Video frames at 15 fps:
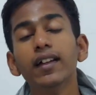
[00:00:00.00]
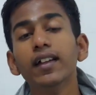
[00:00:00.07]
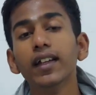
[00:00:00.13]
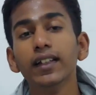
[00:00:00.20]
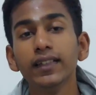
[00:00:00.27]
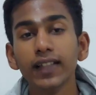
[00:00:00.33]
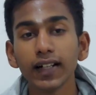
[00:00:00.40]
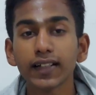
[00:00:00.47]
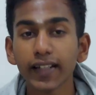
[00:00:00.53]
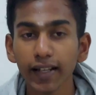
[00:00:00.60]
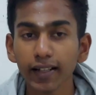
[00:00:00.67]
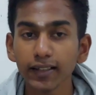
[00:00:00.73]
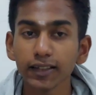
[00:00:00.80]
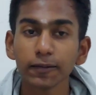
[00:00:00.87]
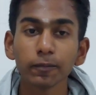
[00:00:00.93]
In that
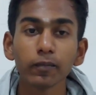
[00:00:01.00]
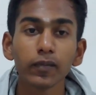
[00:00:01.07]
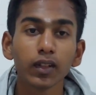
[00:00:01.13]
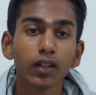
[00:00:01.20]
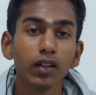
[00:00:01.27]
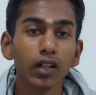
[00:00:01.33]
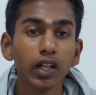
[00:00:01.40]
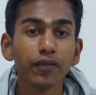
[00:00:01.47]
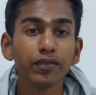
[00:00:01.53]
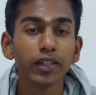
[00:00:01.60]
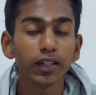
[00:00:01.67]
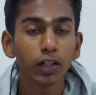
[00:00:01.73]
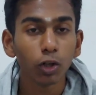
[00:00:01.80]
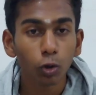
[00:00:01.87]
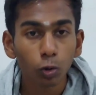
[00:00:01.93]
case, if
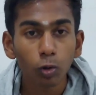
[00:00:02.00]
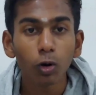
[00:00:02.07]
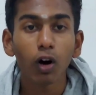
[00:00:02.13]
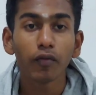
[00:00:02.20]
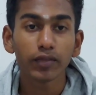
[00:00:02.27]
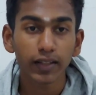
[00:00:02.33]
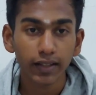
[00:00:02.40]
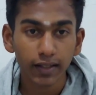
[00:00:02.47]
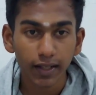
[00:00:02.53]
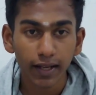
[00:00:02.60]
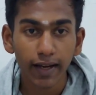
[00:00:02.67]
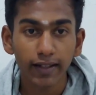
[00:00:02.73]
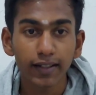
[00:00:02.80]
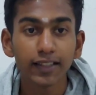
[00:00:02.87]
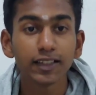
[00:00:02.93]
the low of the
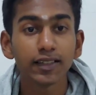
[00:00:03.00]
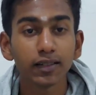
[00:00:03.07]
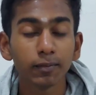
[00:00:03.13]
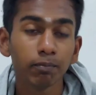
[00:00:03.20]
candle is